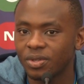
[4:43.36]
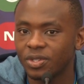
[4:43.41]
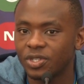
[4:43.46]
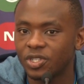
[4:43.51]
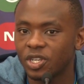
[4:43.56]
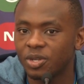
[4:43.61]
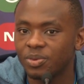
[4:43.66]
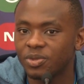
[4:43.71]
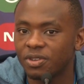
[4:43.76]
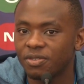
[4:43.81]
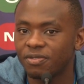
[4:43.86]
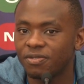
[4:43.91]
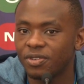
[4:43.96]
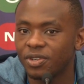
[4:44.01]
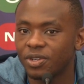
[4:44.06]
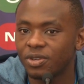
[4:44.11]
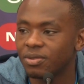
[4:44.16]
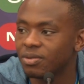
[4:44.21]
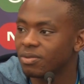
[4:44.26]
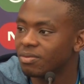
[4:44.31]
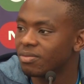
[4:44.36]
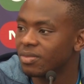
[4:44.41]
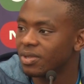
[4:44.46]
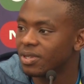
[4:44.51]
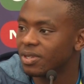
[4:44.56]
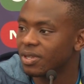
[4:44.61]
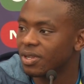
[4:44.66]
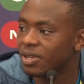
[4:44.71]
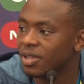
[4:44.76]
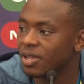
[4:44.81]
terms of, you know,
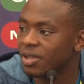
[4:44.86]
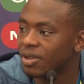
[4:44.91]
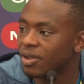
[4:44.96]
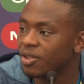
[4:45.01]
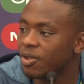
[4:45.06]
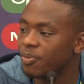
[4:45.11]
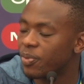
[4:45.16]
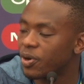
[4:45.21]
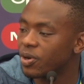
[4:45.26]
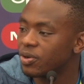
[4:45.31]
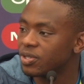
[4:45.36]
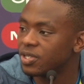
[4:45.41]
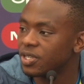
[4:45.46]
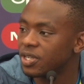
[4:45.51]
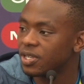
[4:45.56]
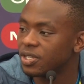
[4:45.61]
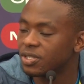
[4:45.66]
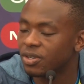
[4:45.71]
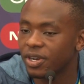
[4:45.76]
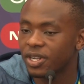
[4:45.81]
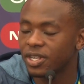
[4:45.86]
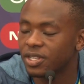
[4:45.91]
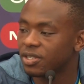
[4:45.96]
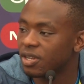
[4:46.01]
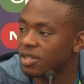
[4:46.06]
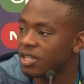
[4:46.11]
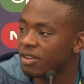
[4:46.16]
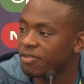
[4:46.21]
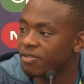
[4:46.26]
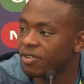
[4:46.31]
the Proteas, Cricket
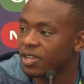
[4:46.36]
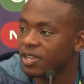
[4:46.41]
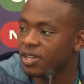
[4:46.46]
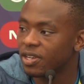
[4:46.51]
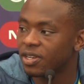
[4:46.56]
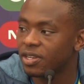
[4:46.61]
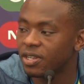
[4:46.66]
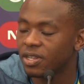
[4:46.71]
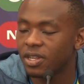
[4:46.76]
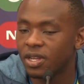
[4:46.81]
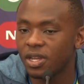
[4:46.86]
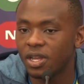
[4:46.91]
South Africa.